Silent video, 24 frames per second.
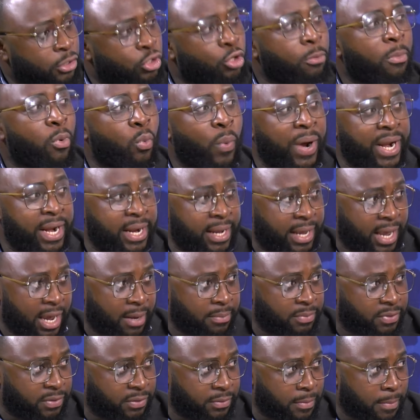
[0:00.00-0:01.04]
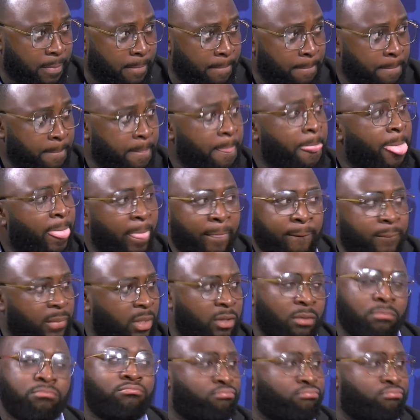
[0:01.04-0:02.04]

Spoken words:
In fact, the first 25 minutes, Chelsea